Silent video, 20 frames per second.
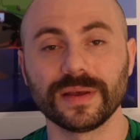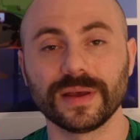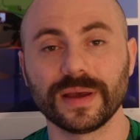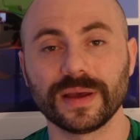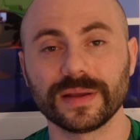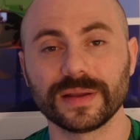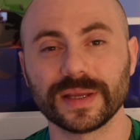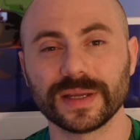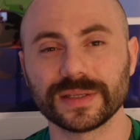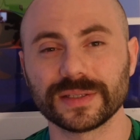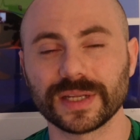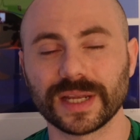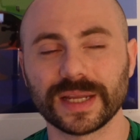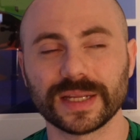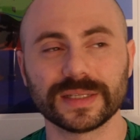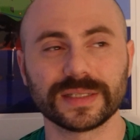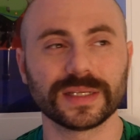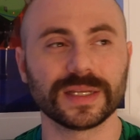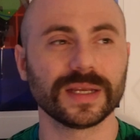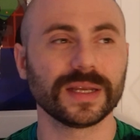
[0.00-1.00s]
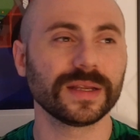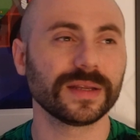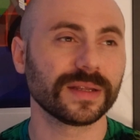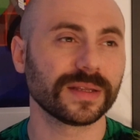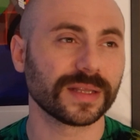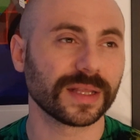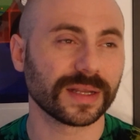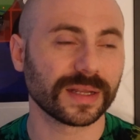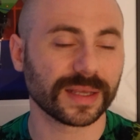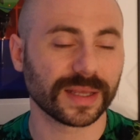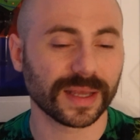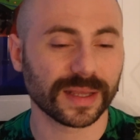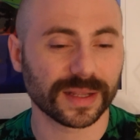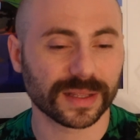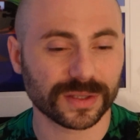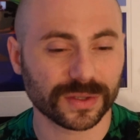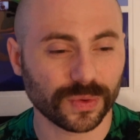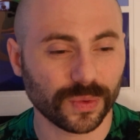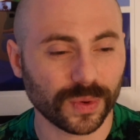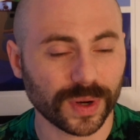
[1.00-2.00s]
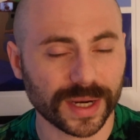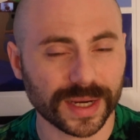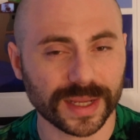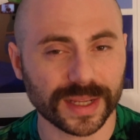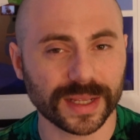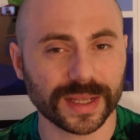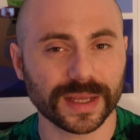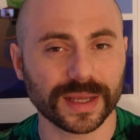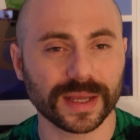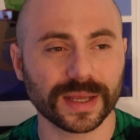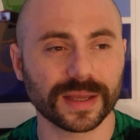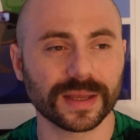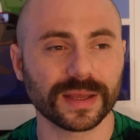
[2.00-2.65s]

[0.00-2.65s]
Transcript: at age 18 and then again at 20